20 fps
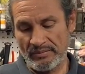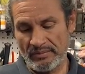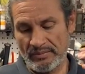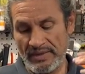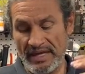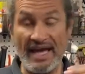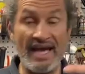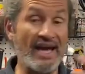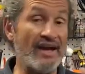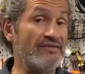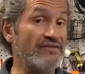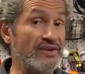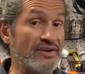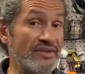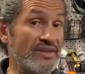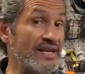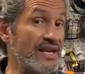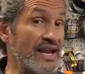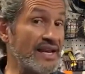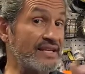heavier
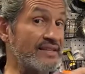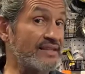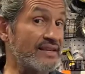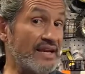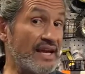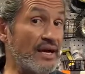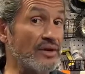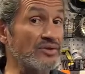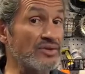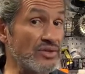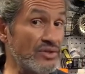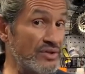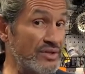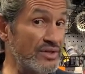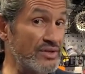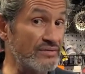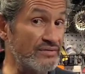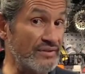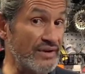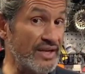than anything else you could
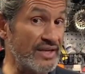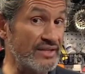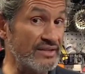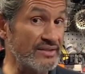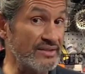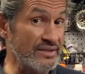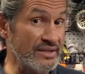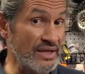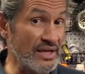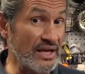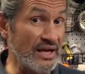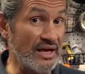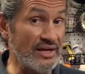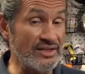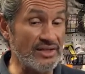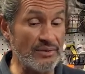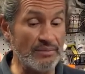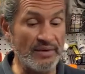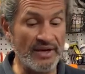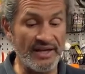have ridden on
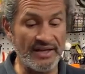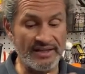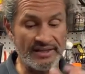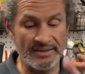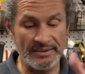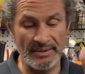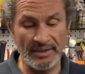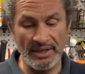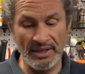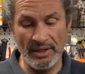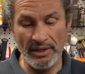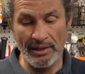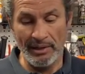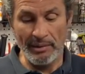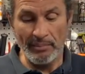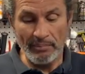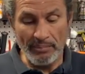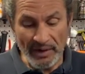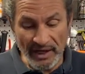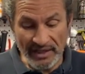your bike,
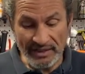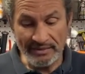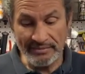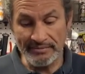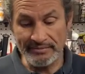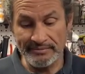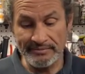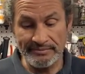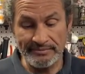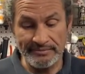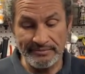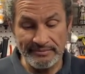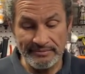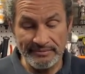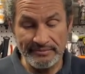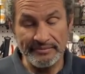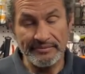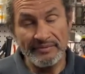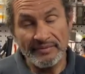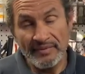but
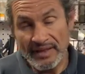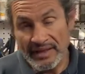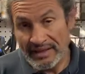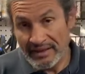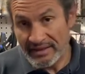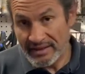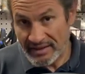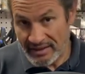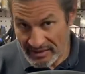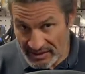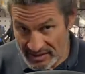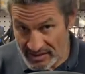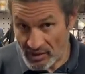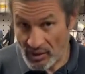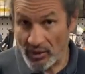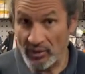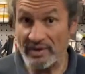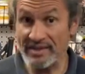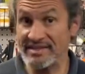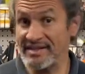there is
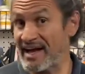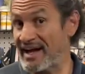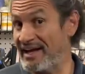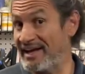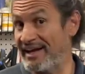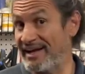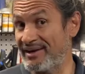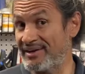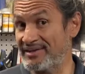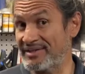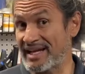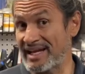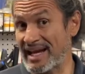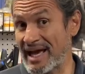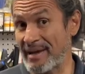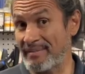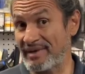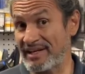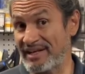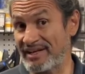always that
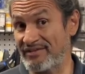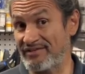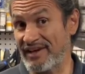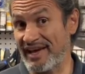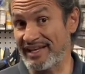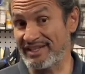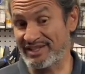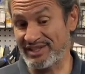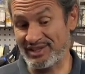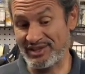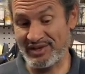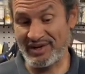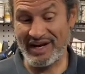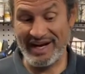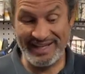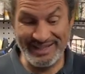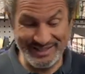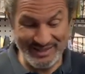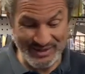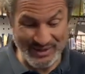aerodynamic advantage,
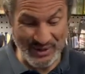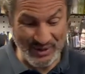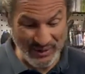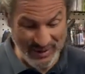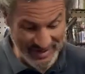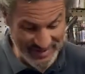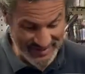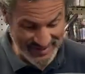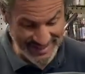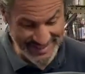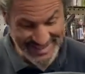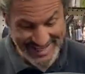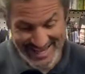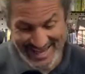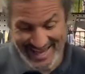right? So, I mean,